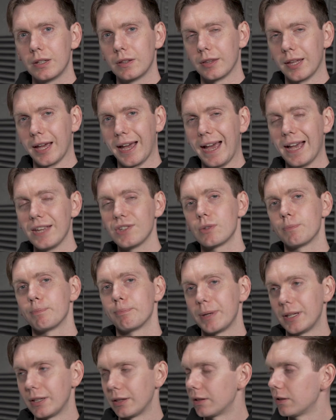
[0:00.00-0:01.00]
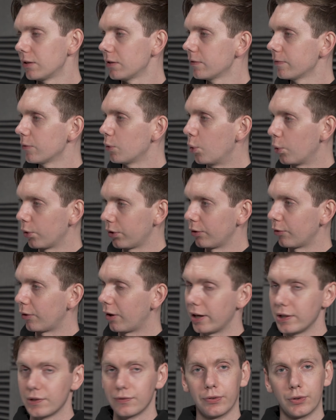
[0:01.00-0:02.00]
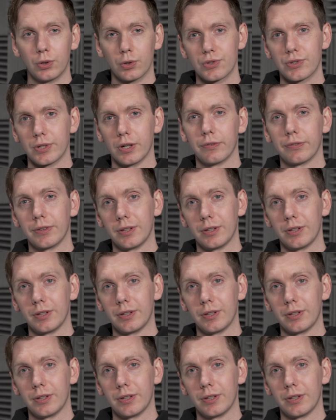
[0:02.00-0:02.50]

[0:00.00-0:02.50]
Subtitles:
that hasn't been authorized for yourself,